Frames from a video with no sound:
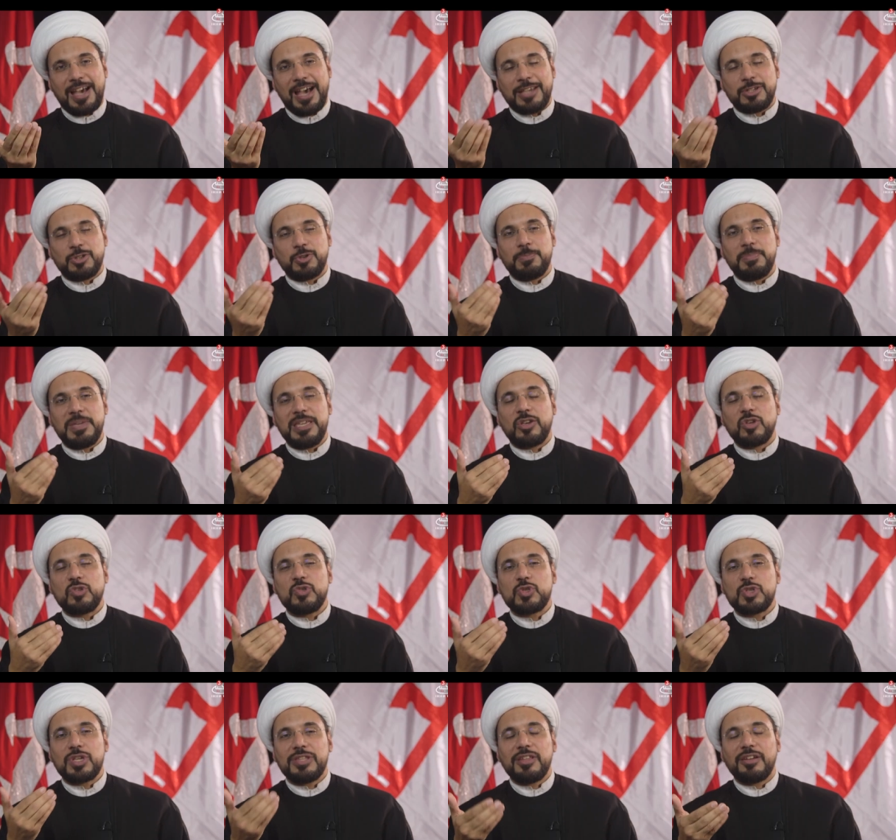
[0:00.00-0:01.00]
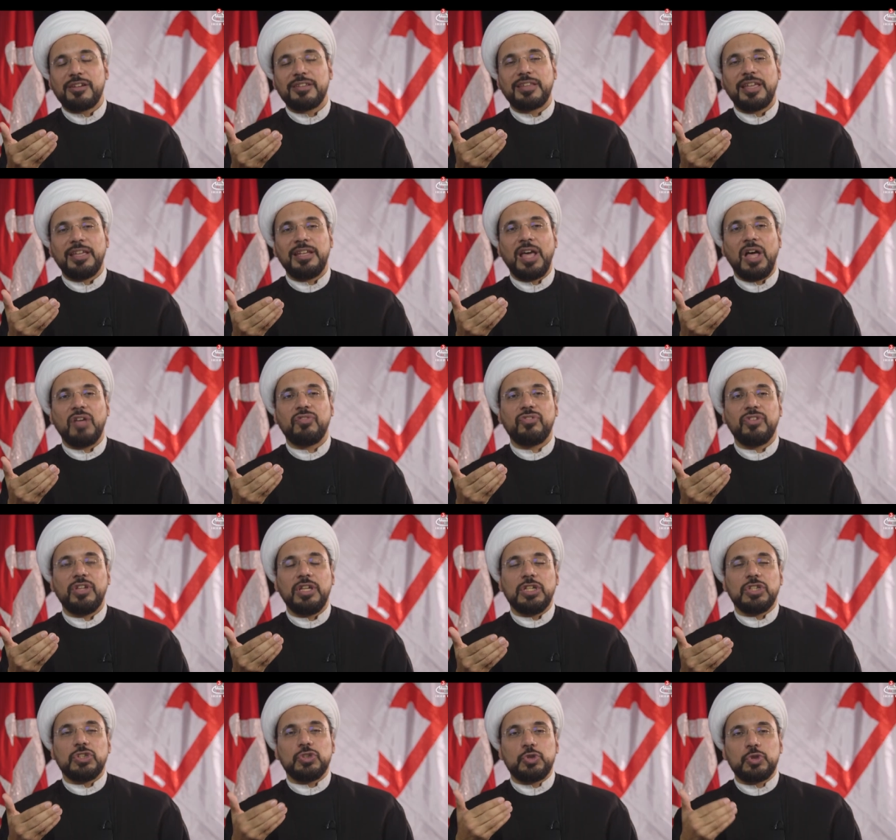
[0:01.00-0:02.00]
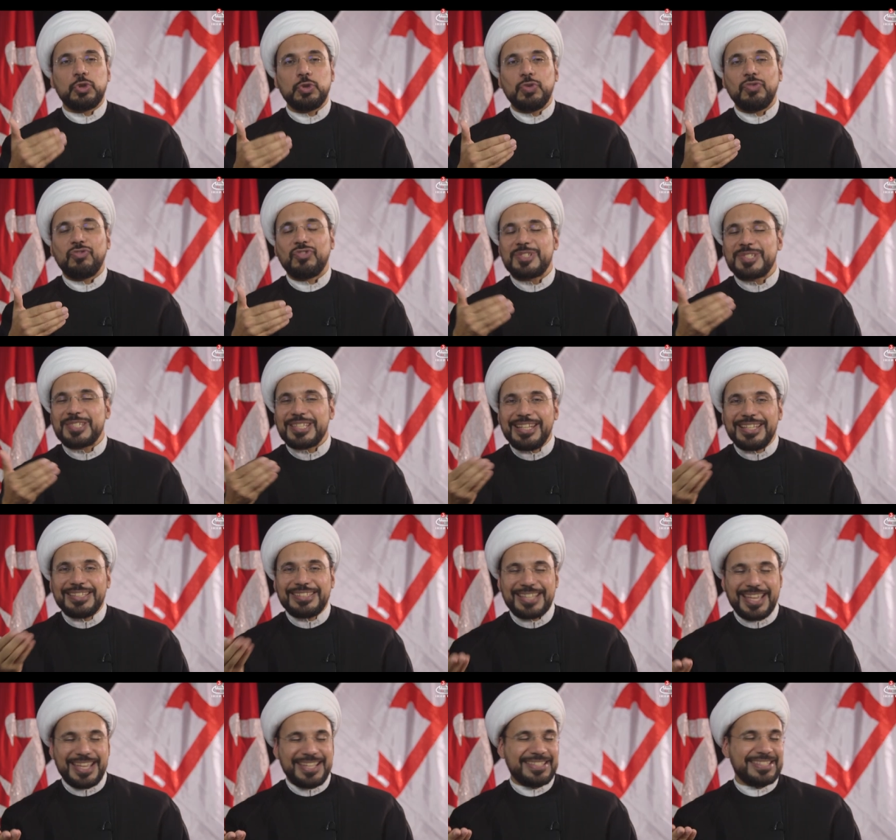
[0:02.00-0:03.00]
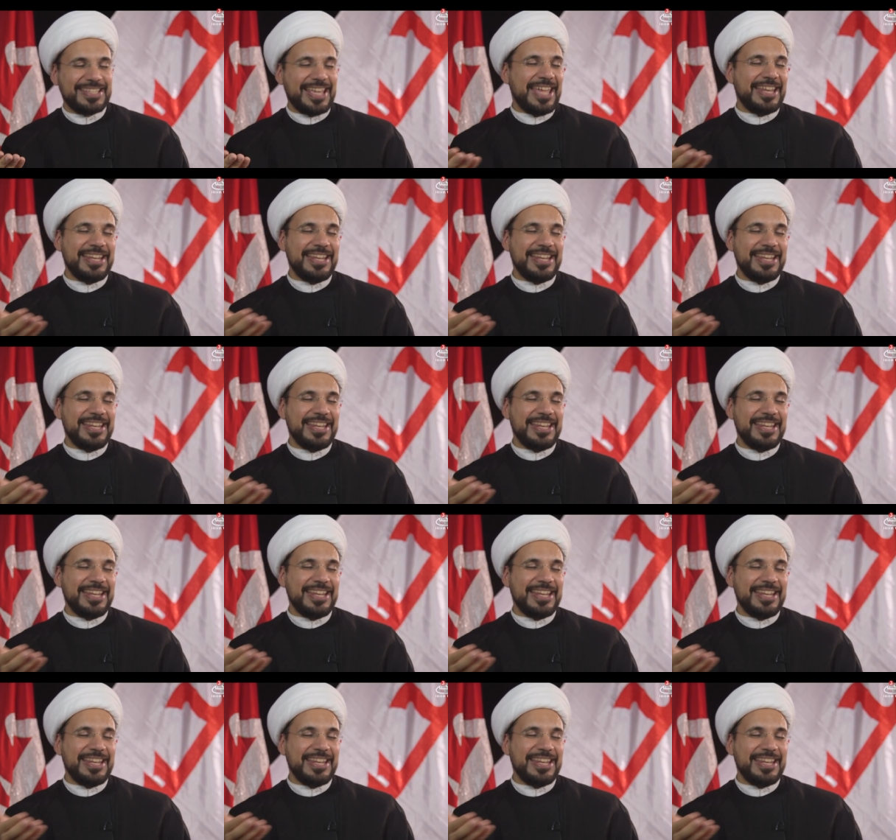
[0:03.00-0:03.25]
I should be considerate enough to facilitate